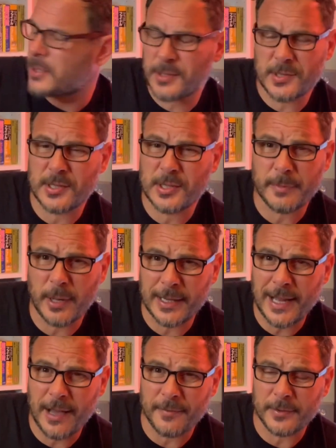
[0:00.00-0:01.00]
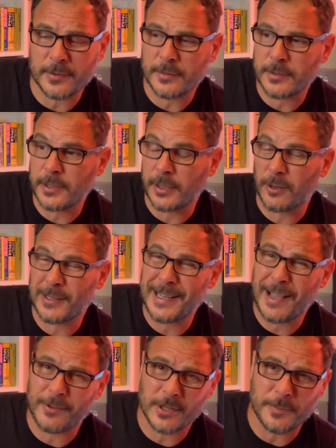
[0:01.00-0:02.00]
a system I love, and you know, I'd
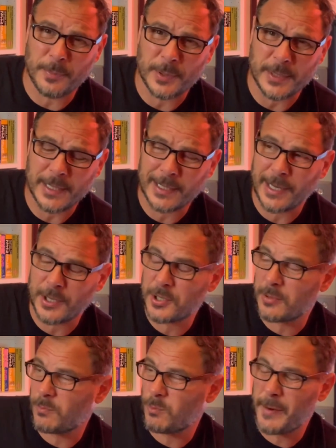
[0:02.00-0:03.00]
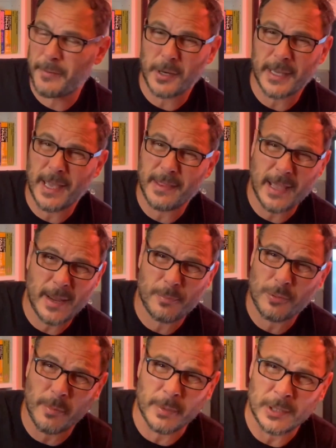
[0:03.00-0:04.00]
love a complete collection. Whether I get there,
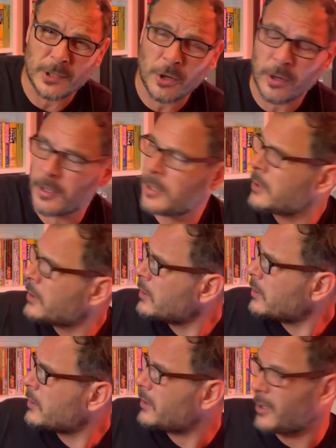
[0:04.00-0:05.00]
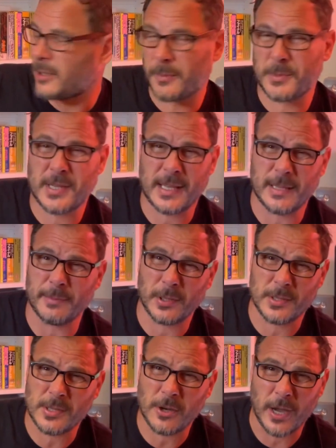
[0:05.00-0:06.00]
probably not. You know, and I'm taking my
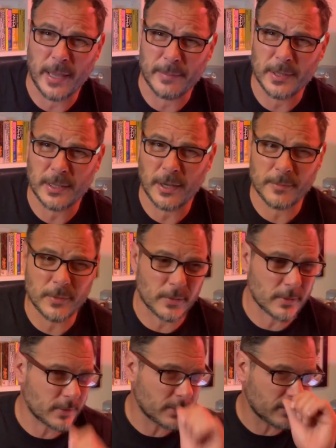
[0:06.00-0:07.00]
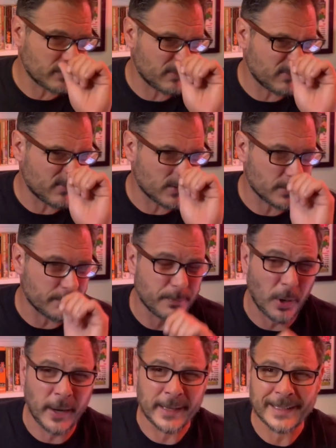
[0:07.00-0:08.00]
time. You know, I'm not
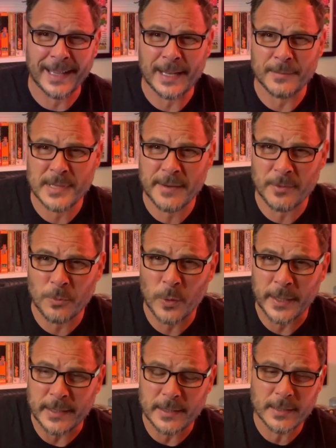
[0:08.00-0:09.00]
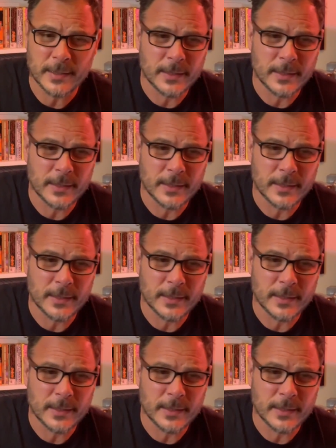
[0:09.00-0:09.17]
buying games every week.